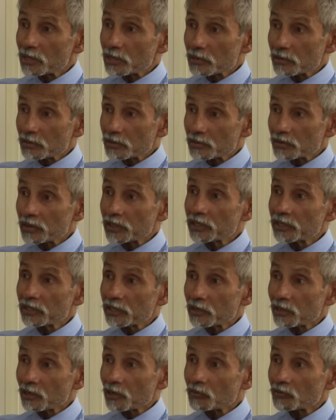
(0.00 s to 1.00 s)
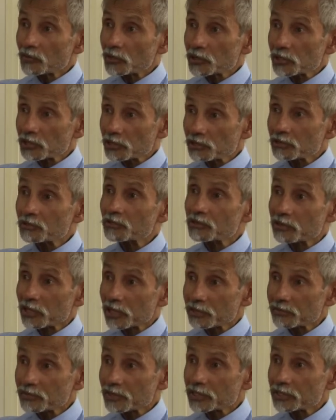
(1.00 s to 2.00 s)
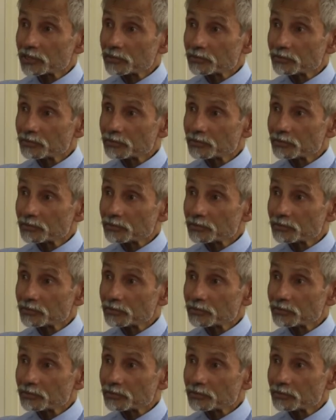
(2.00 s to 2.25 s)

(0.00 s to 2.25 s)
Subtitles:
Think of a screwdriver.